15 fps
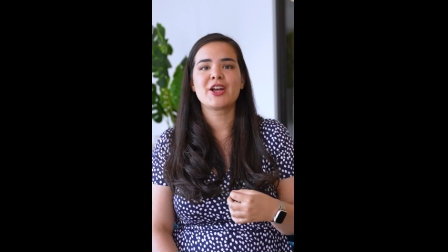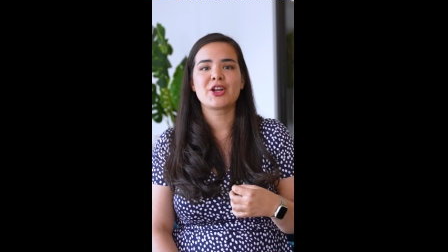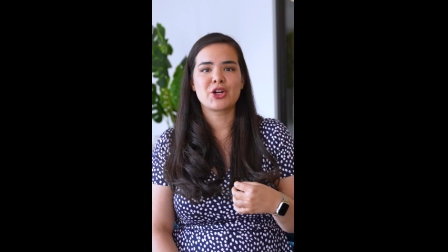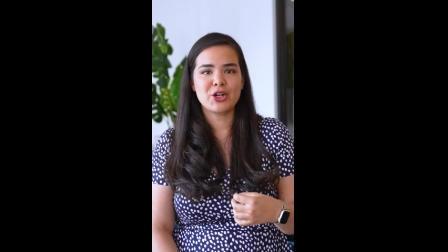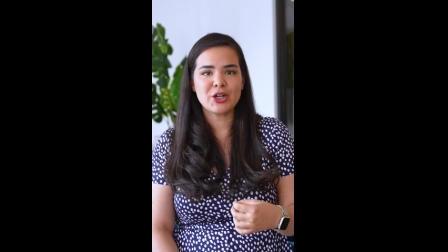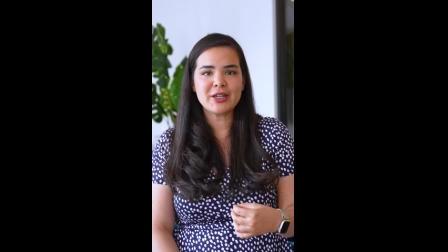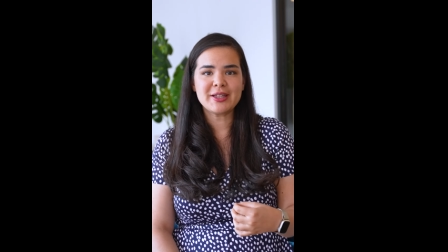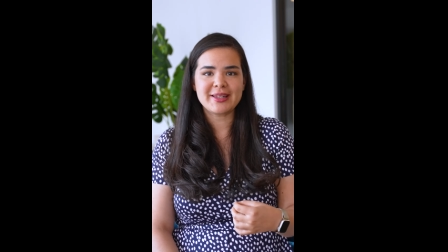
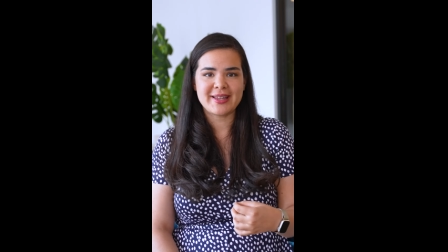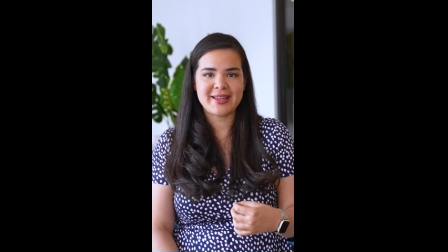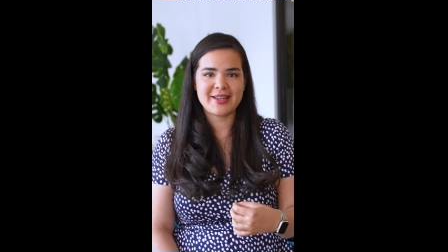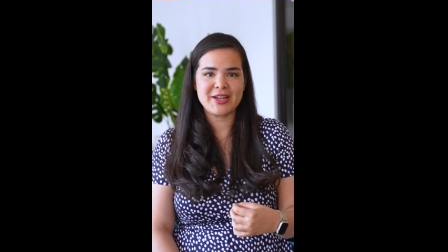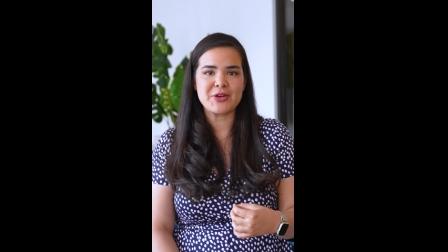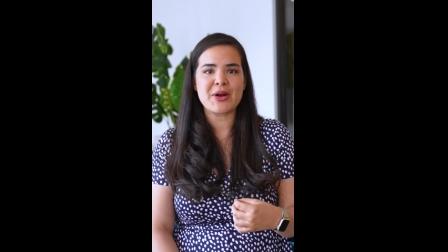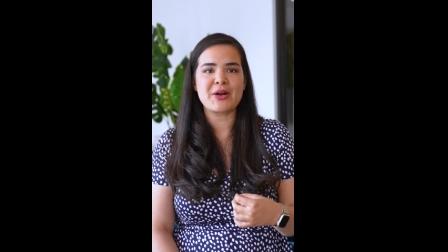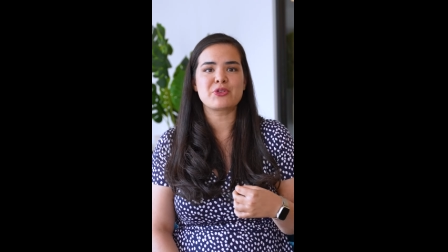Currently,
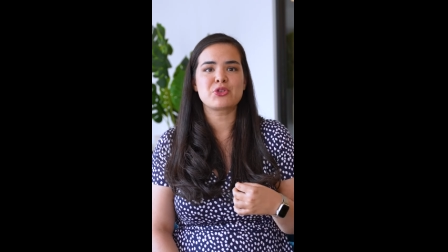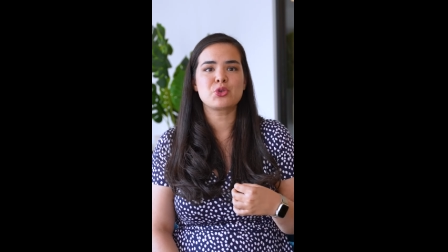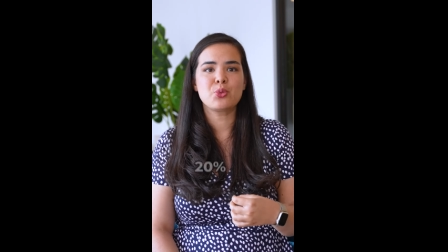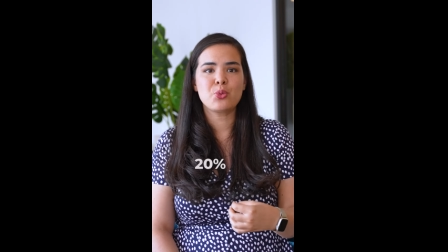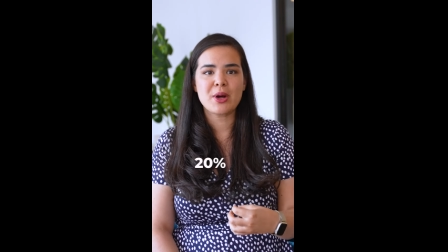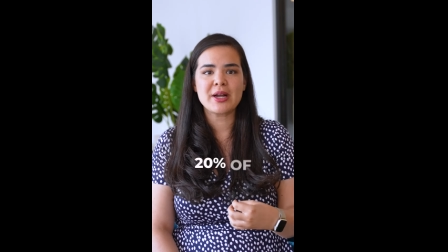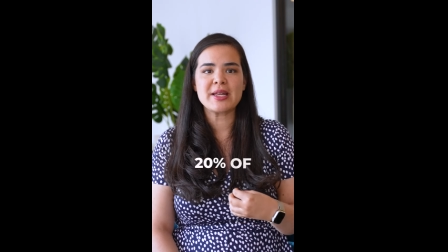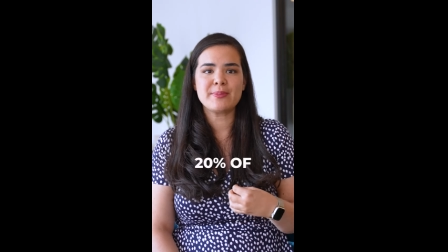around
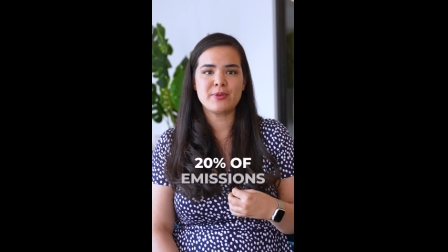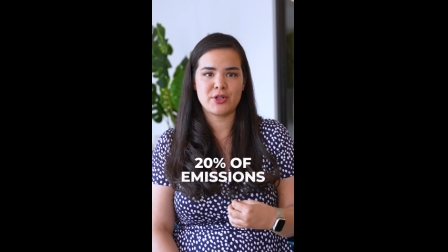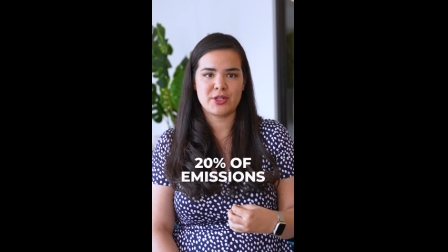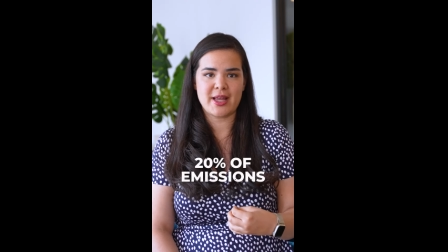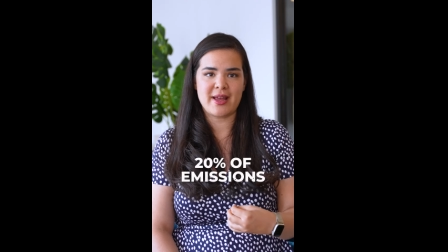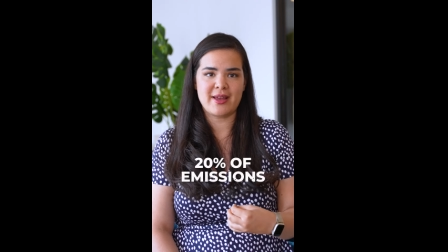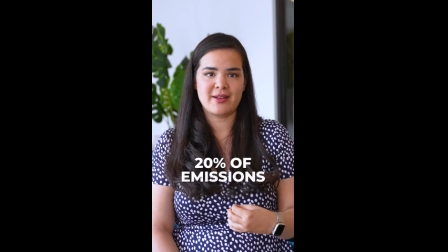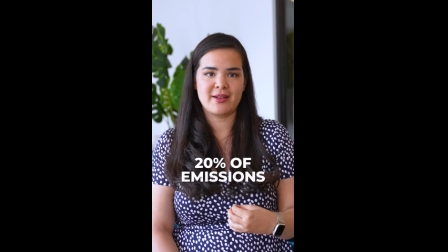twenty
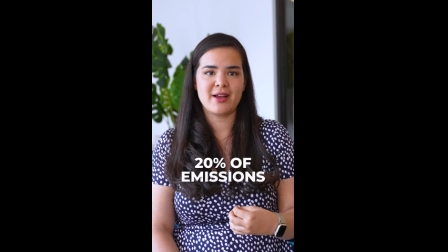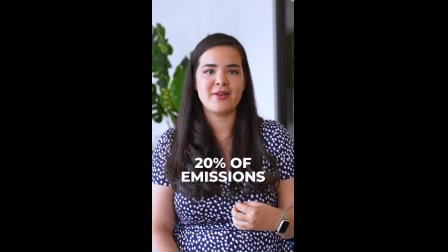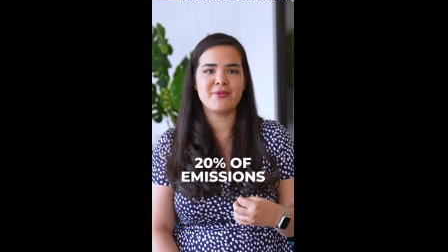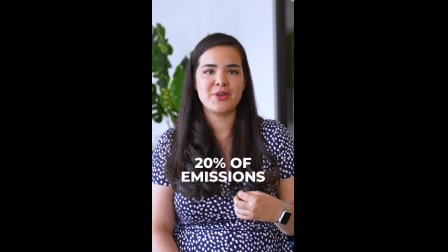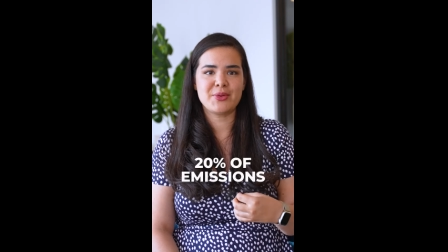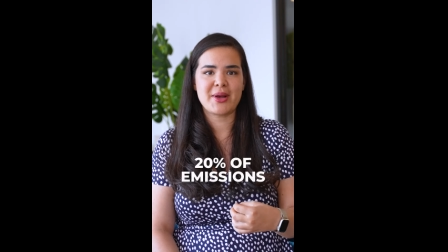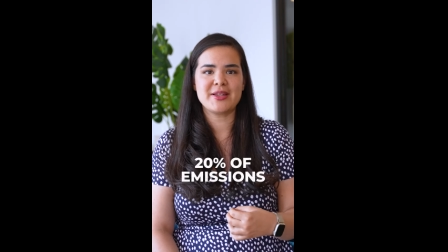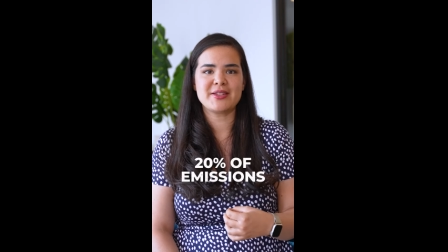percent of
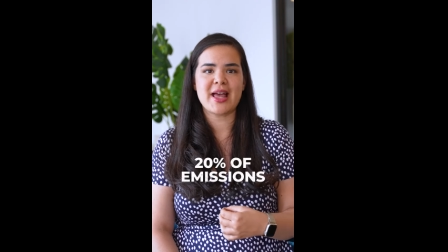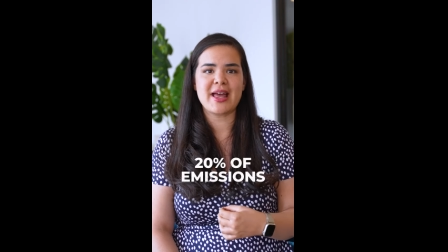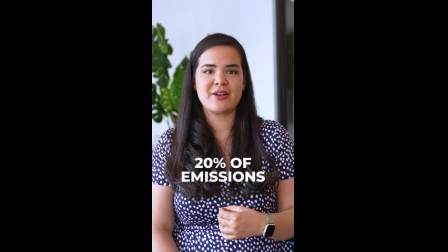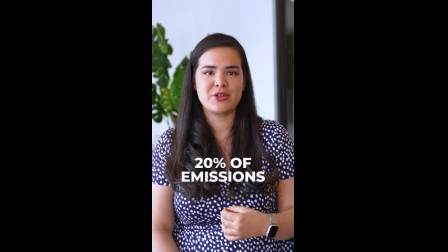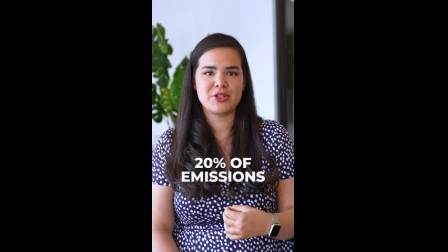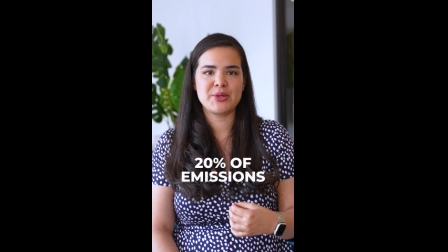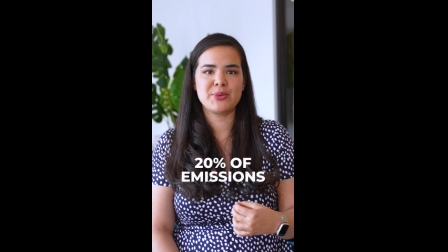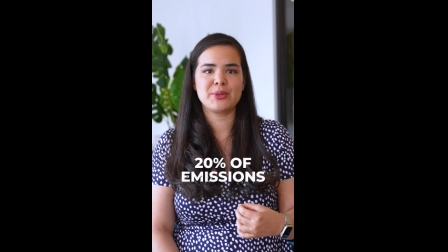U S
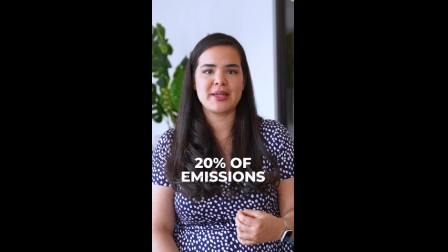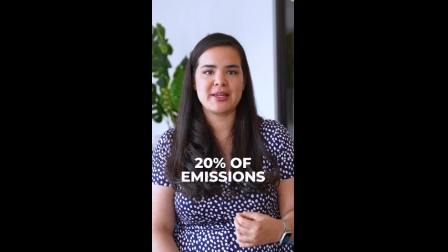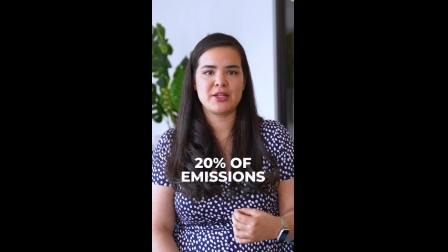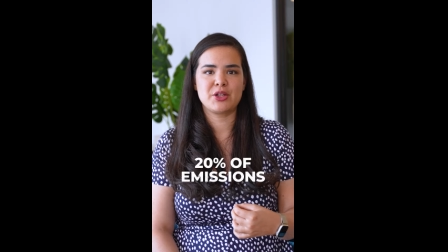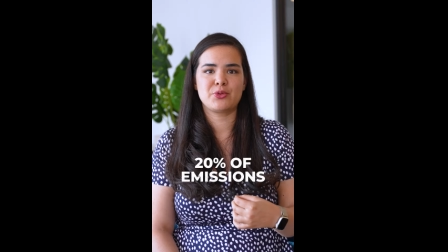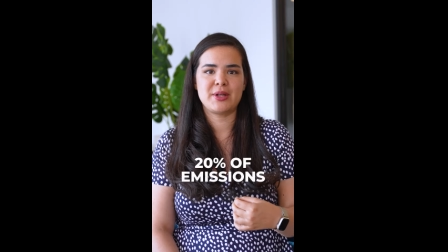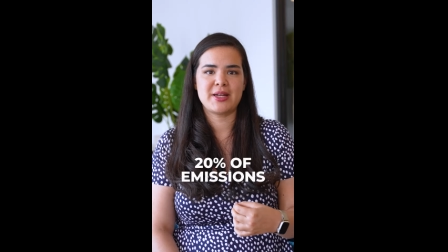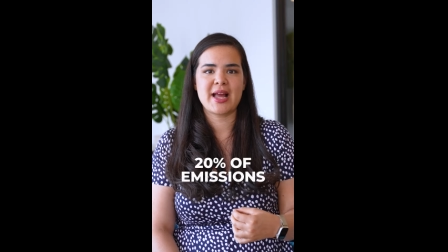energy-related
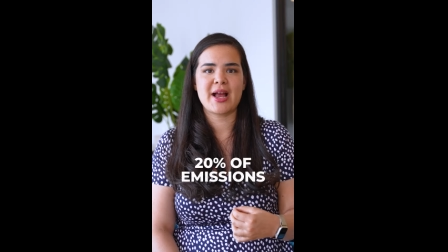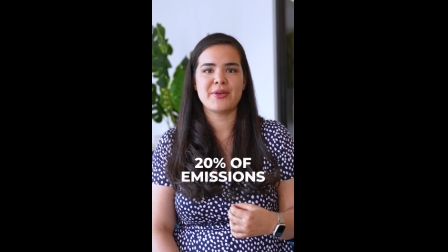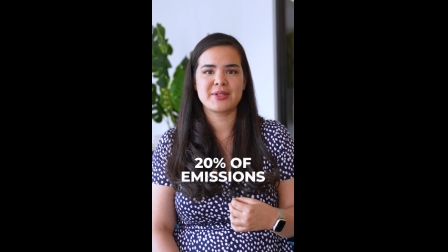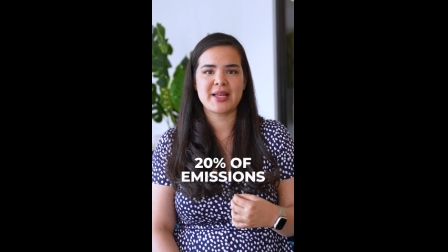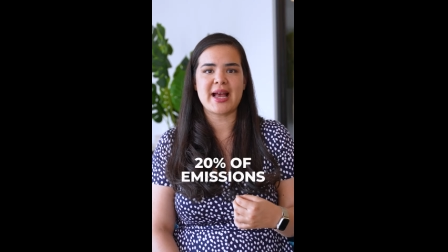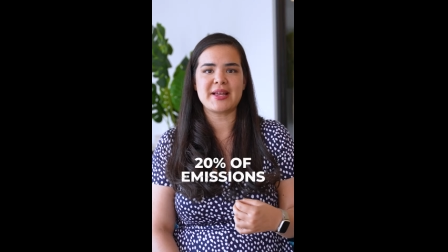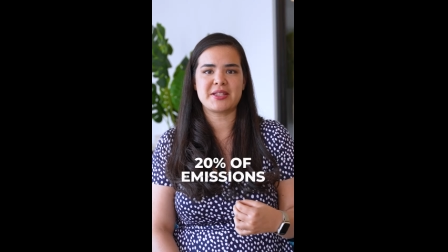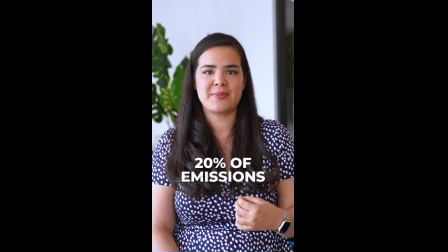greenhouse
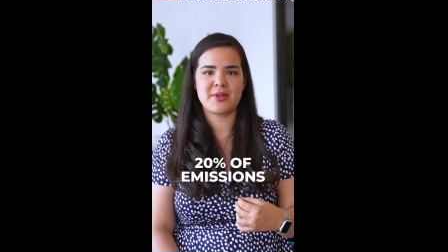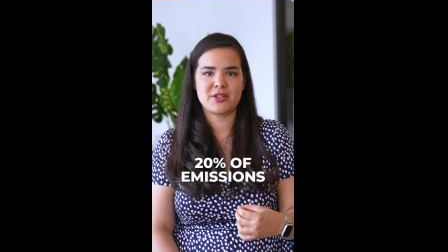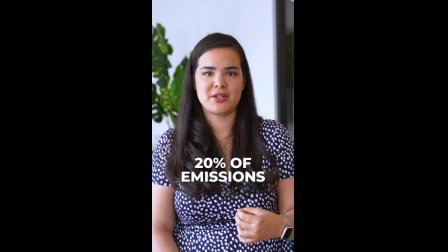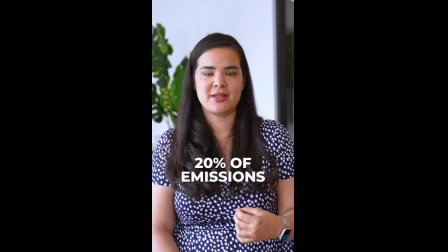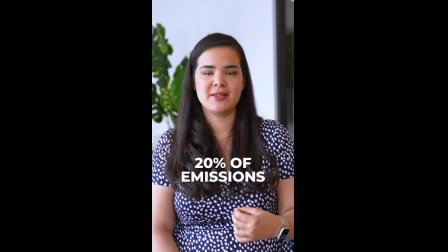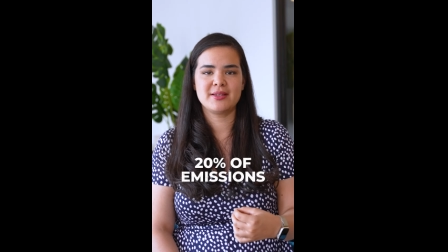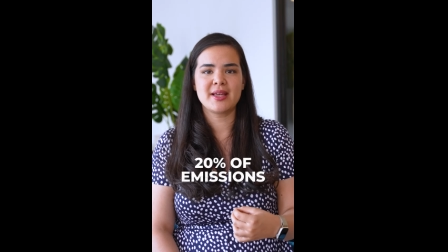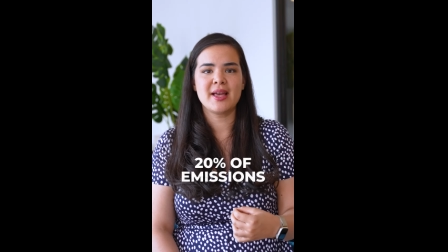gas
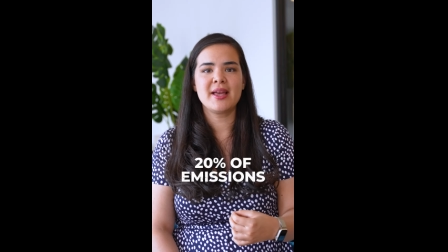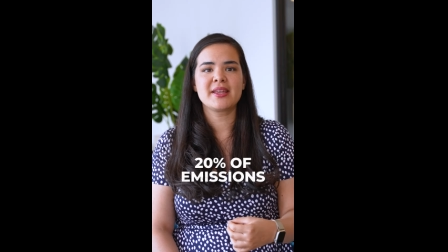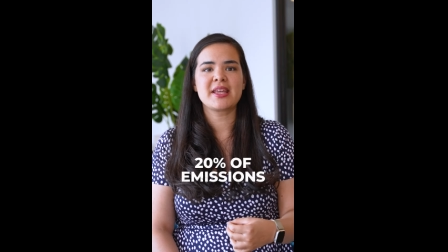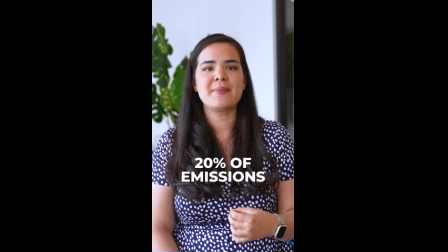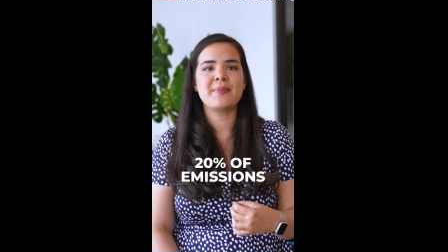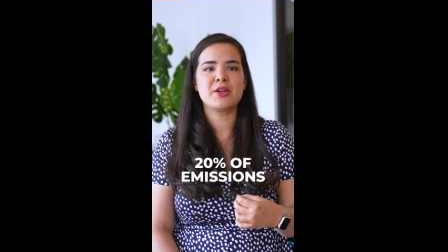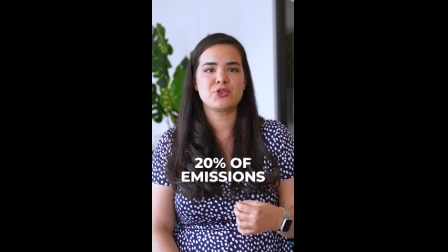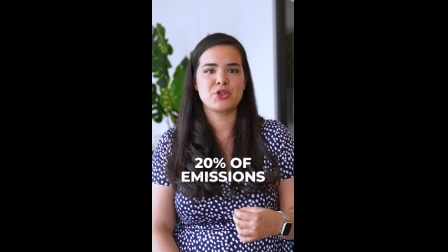emissions
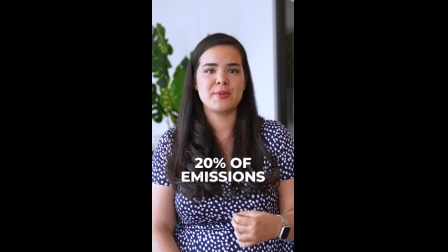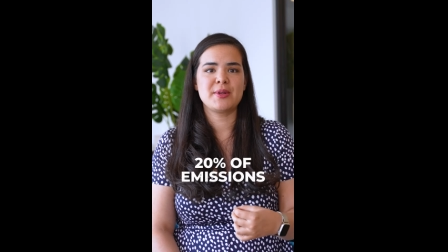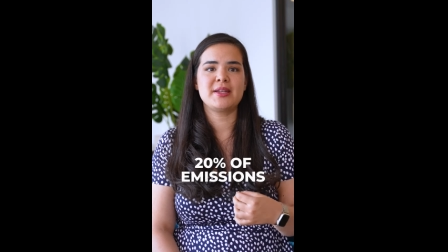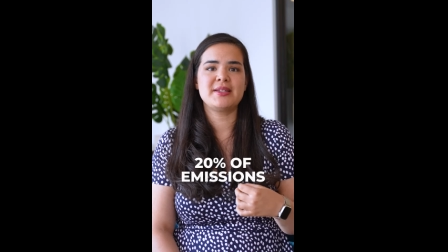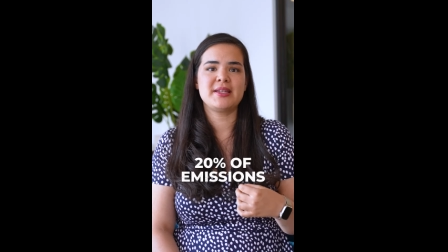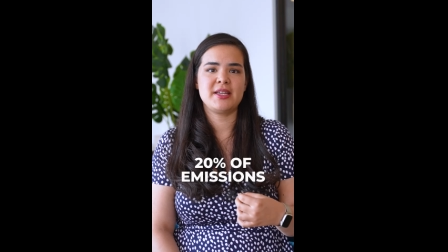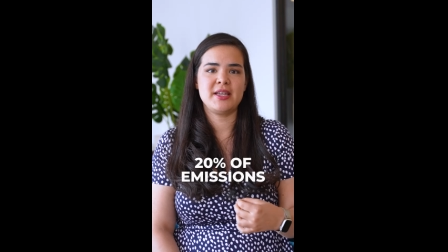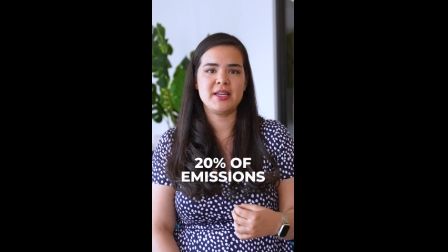can be attributed
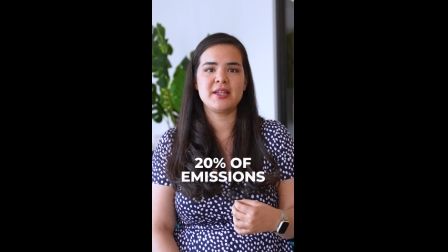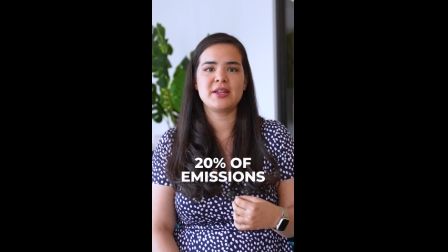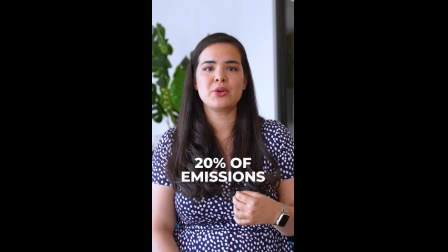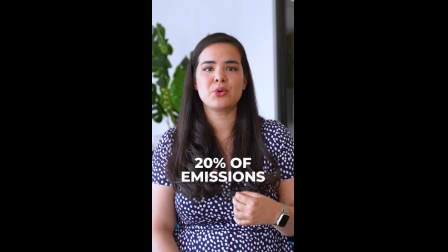to heating,